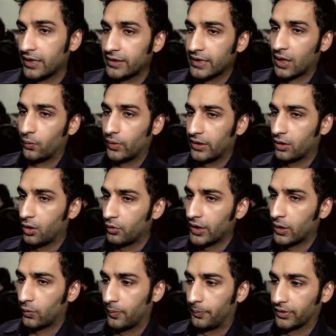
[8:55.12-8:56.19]
yet. We know
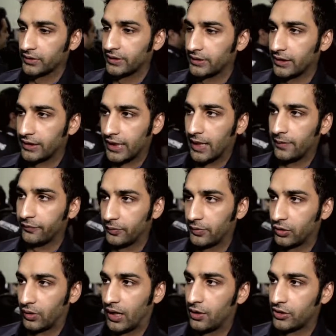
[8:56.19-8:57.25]
that we're building the game from the
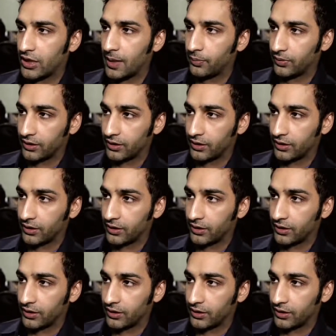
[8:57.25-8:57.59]
ground up with